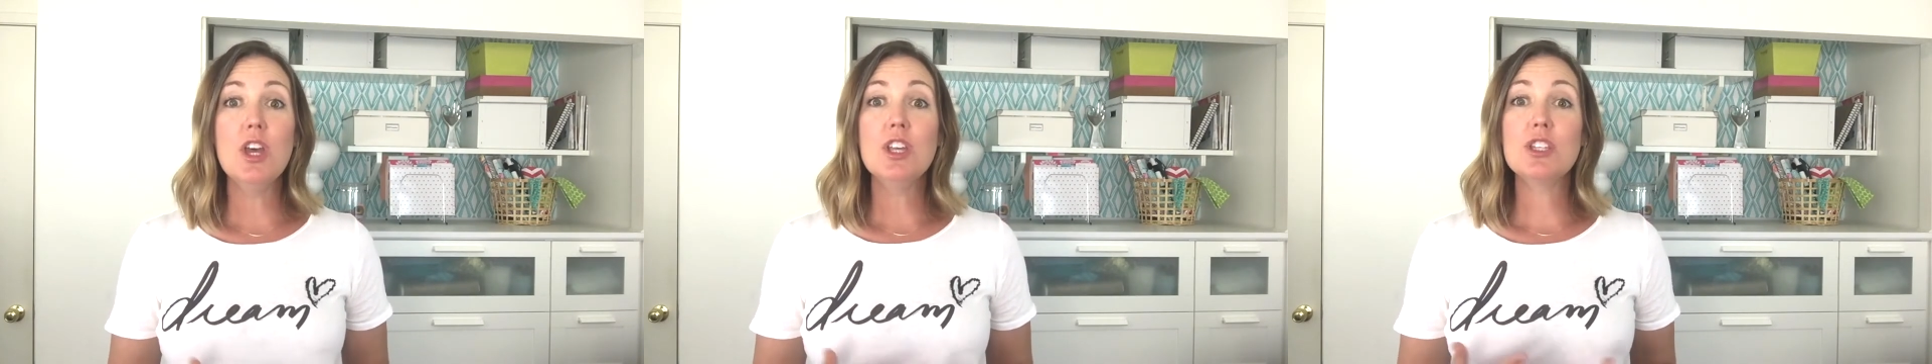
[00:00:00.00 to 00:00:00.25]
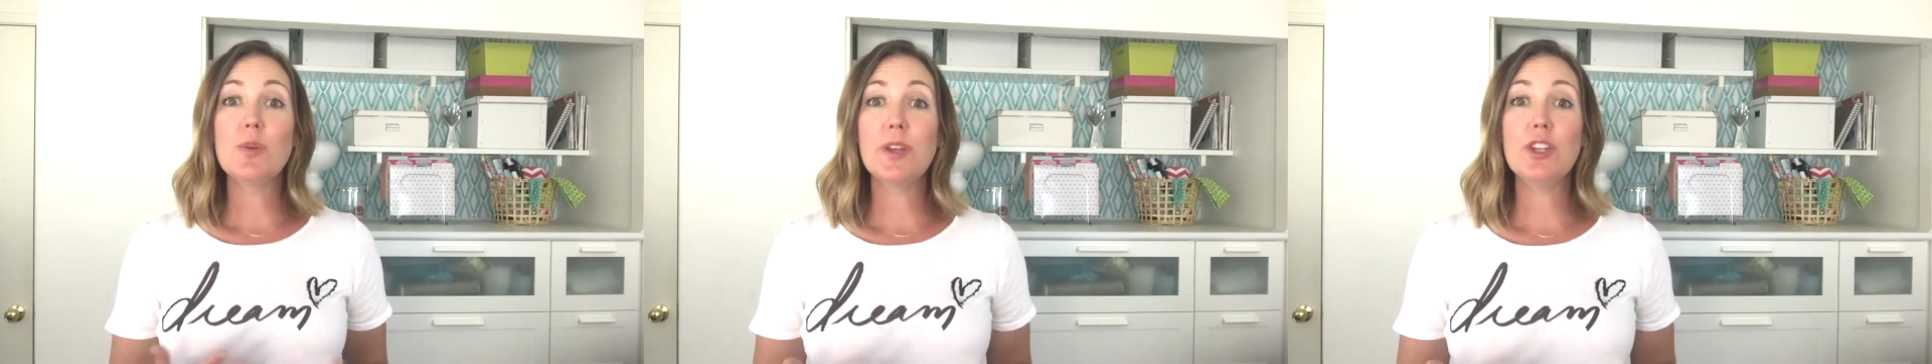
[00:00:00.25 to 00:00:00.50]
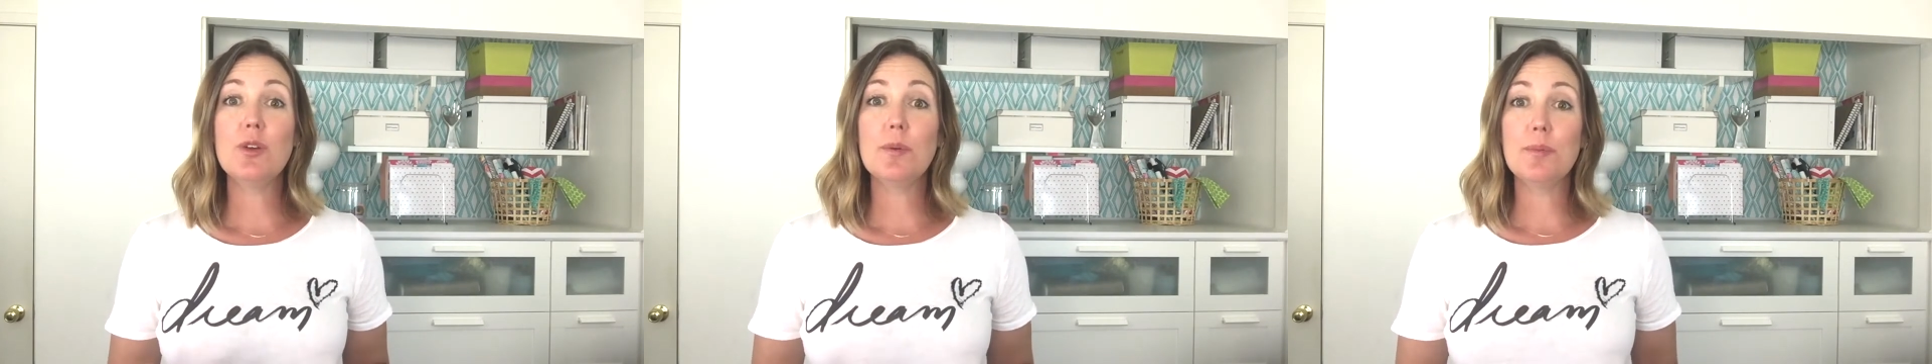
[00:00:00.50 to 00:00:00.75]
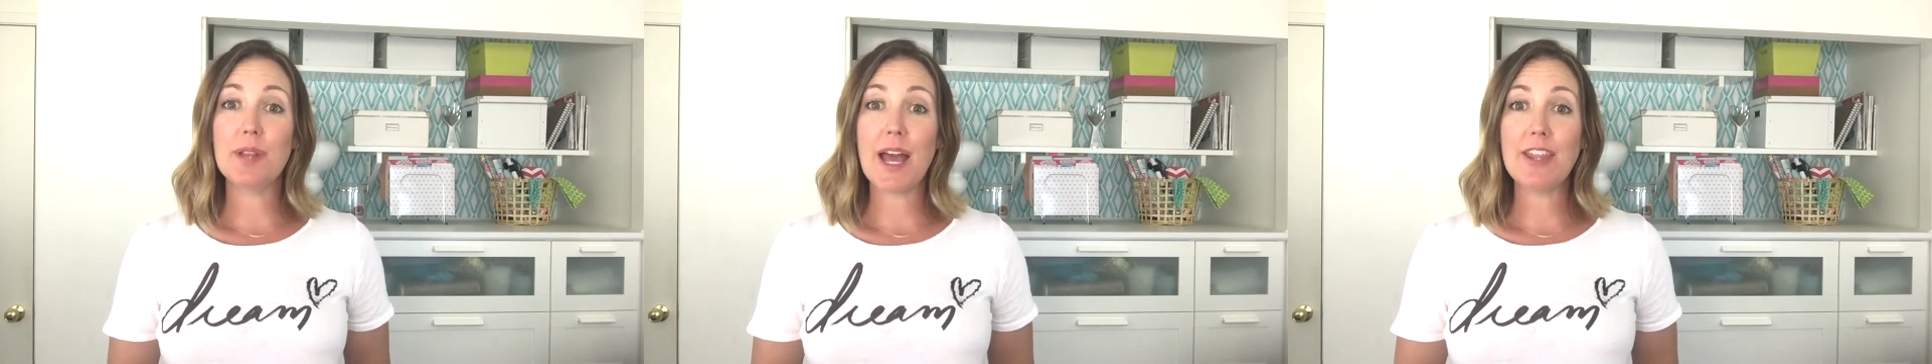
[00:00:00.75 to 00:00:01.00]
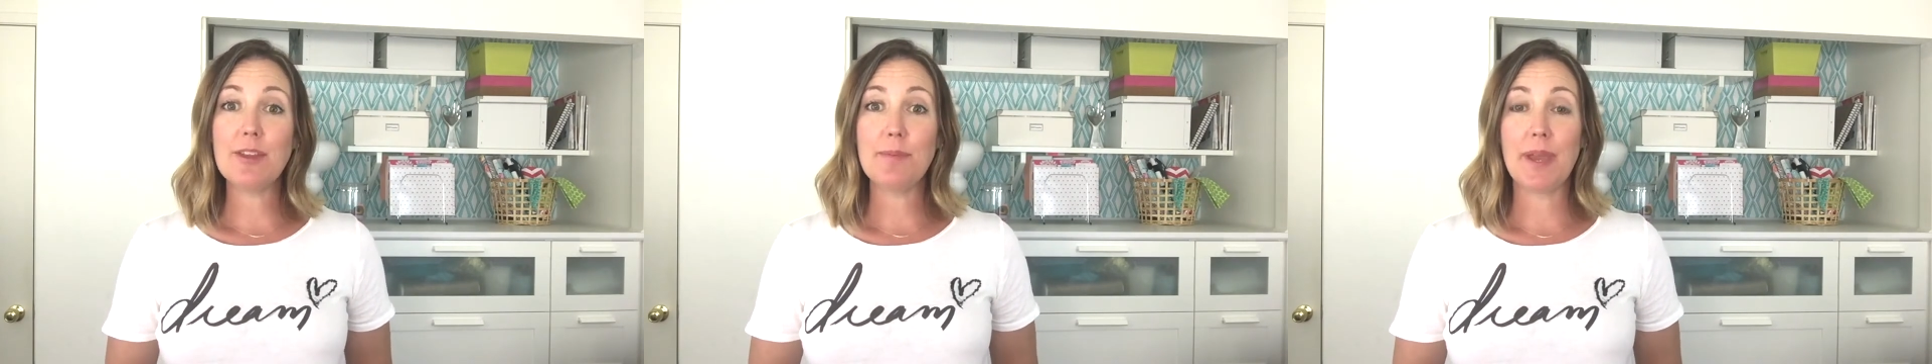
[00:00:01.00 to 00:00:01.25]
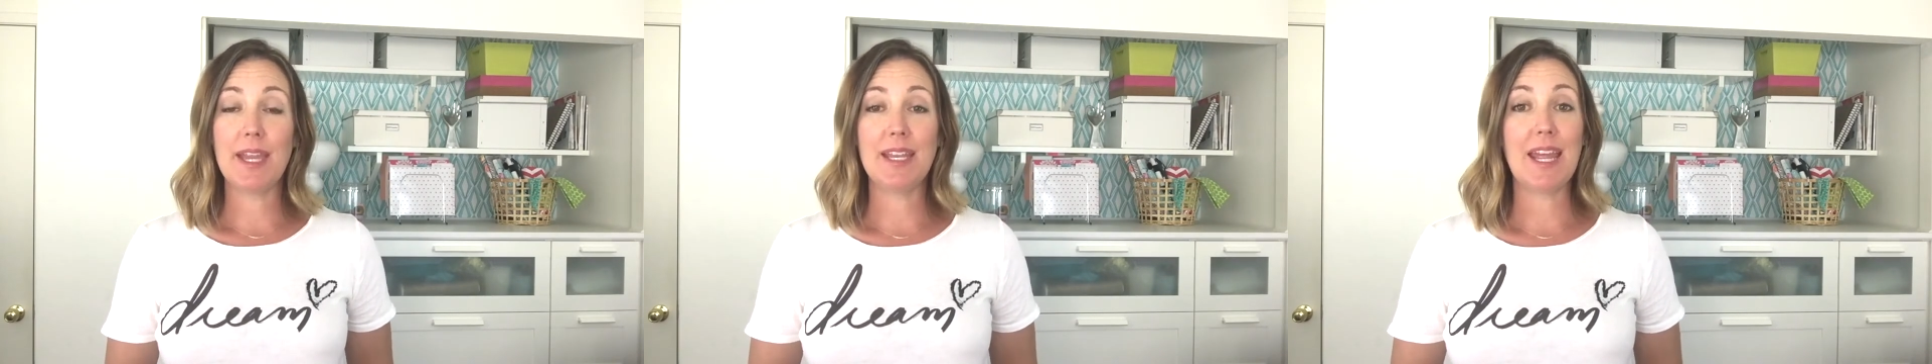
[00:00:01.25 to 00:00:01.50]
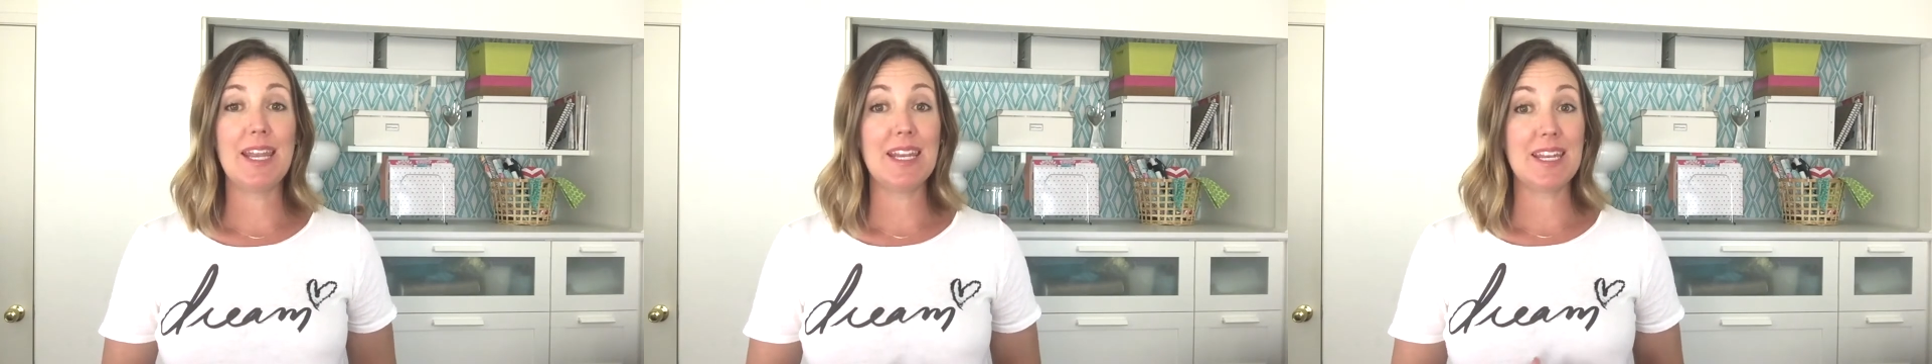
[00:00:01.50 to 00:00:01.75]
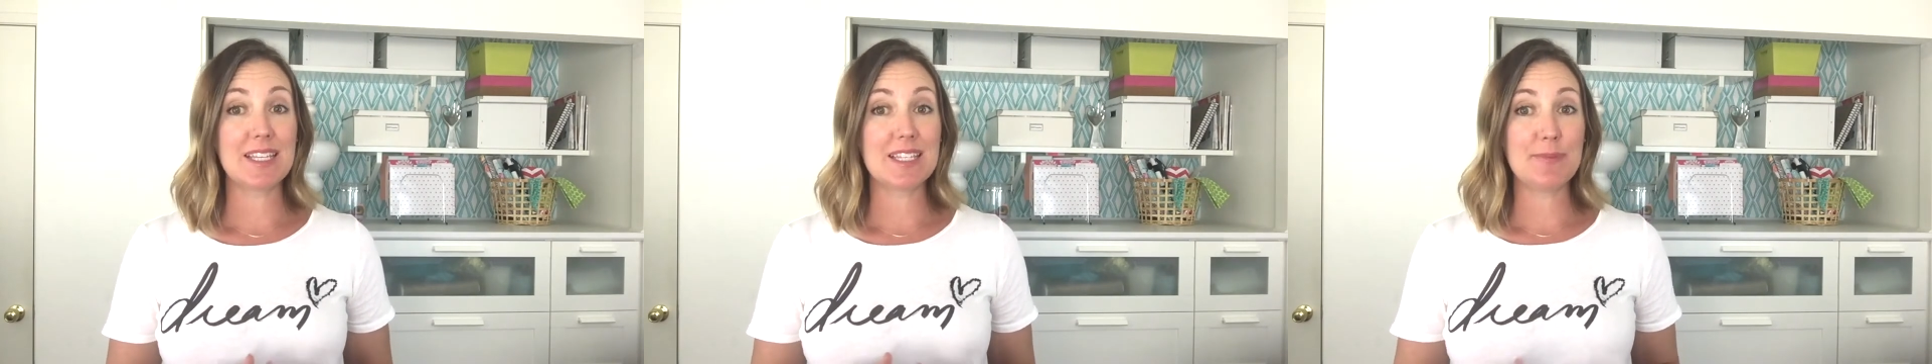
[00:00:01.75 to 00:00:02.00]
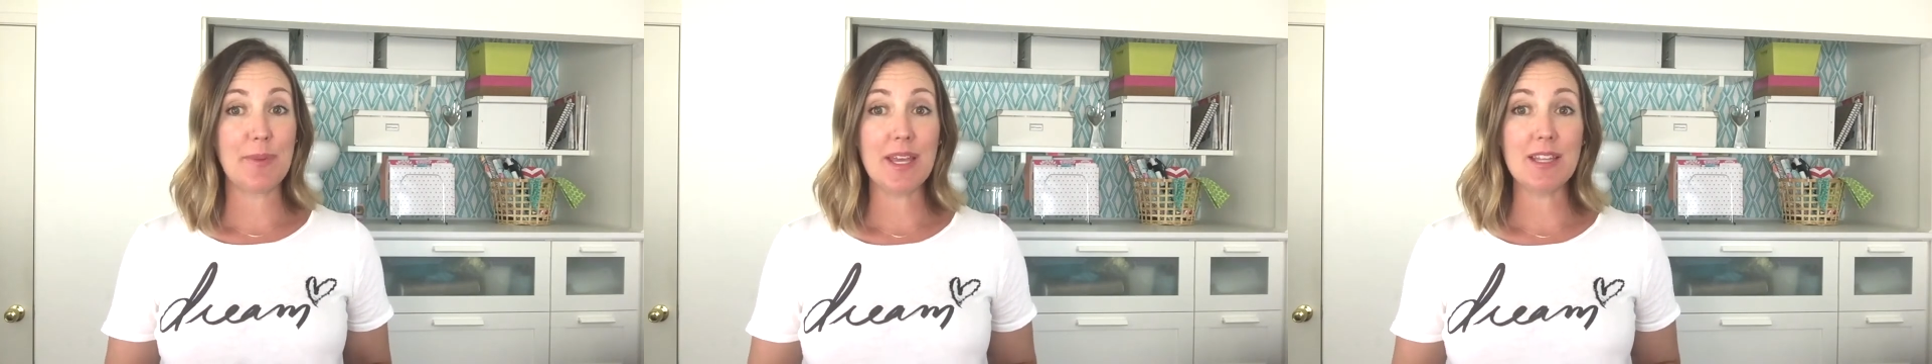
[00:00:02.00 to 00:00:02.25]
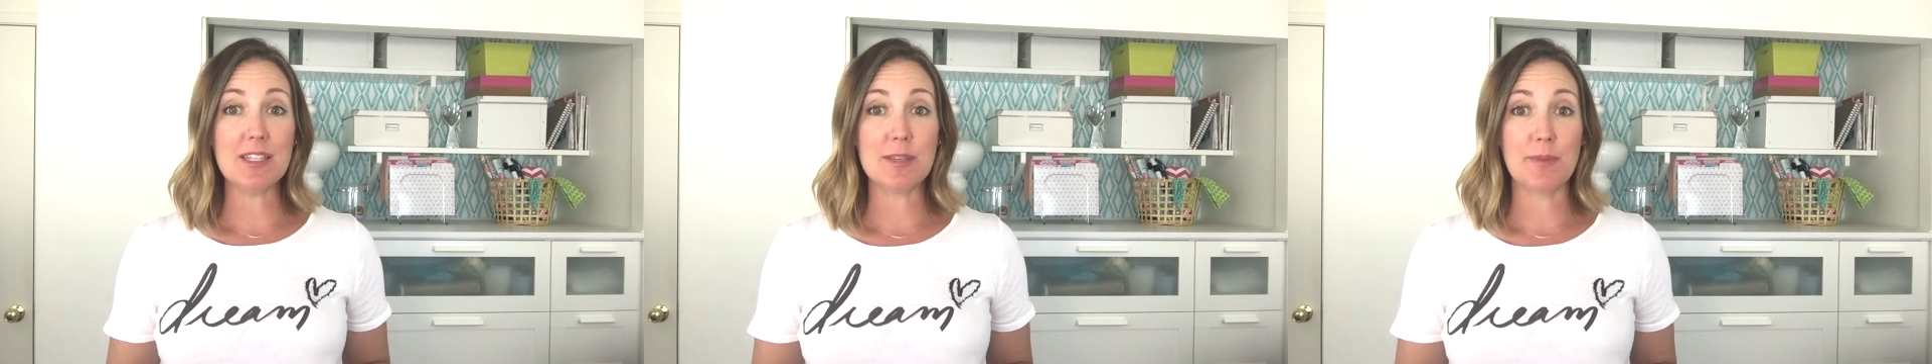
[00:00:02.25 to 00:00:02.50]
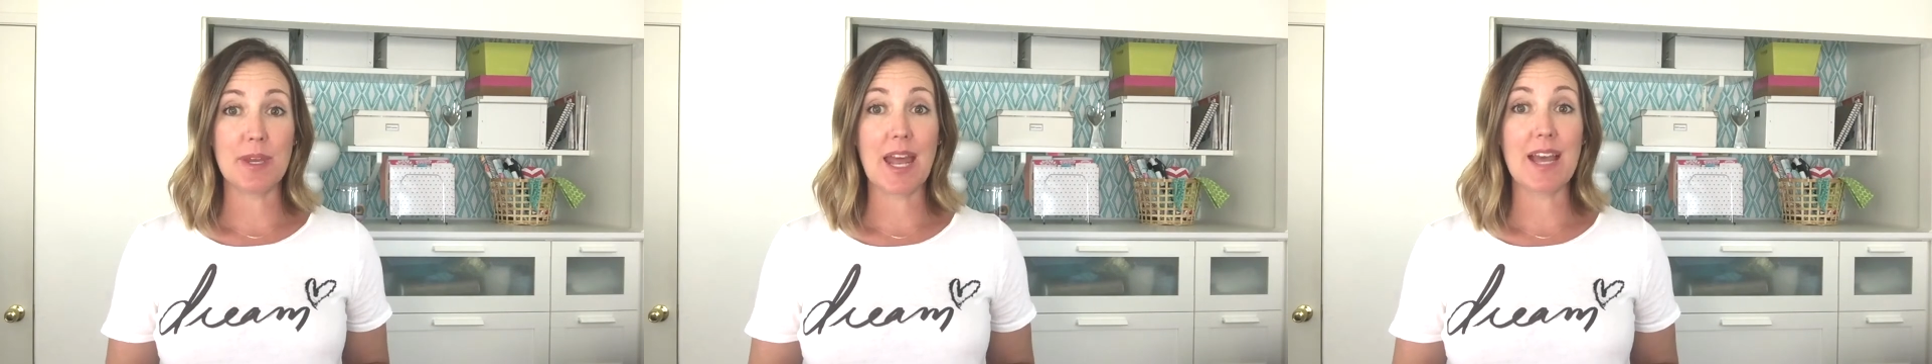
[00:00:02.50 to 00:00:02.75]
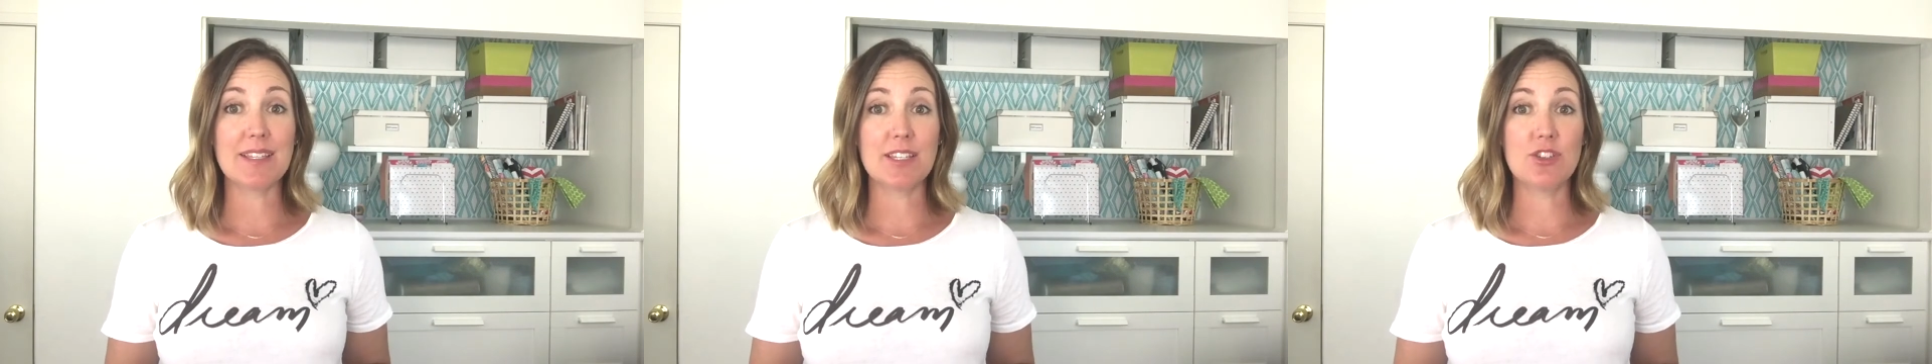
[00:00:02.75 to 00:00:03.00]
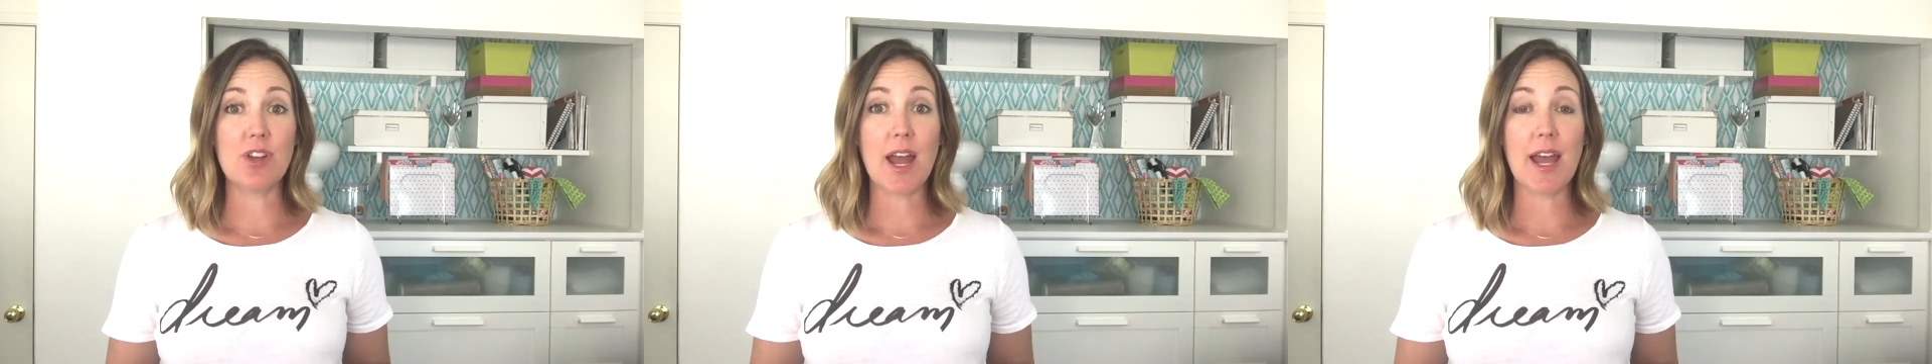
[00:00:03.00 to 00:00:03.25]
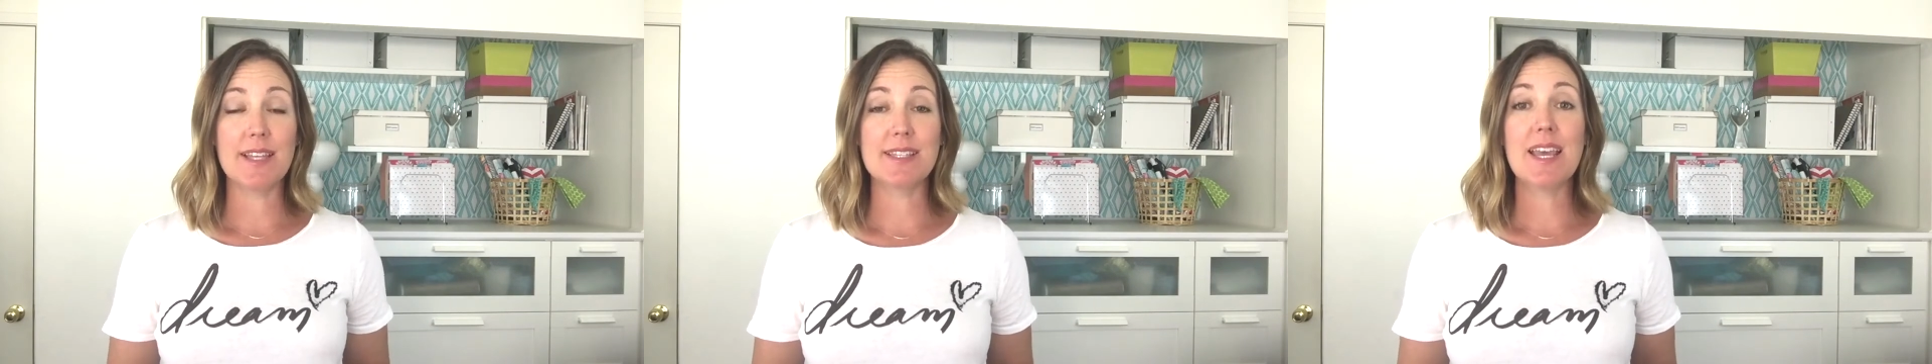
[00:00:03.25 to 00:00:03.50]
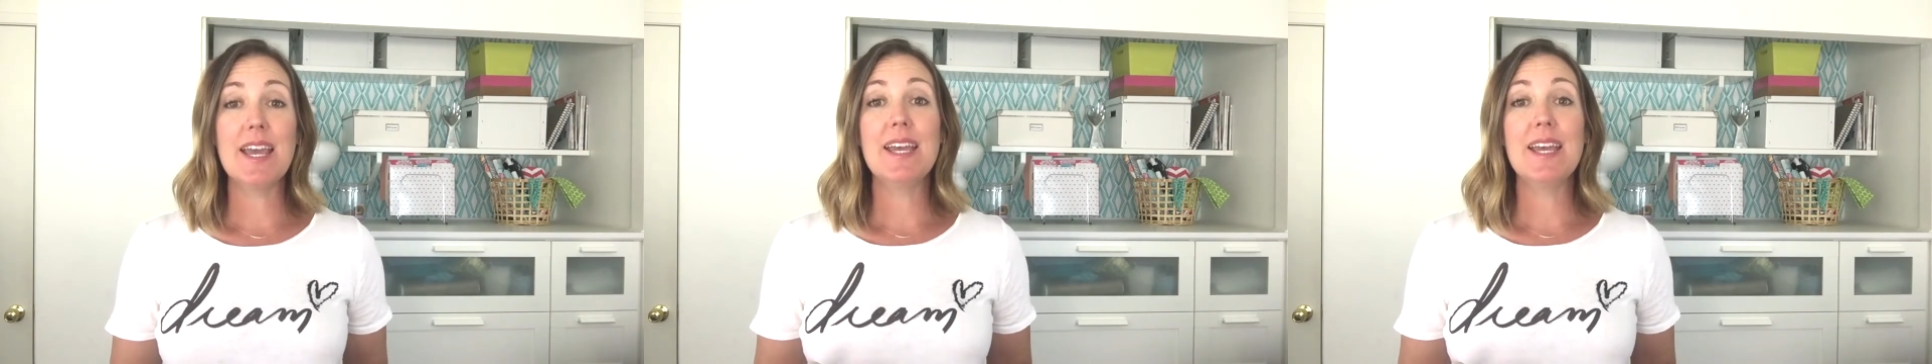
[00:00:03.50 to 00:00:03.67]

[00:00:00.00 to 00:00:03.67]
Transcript: So when you apply the paint and it expands a bit as it dries,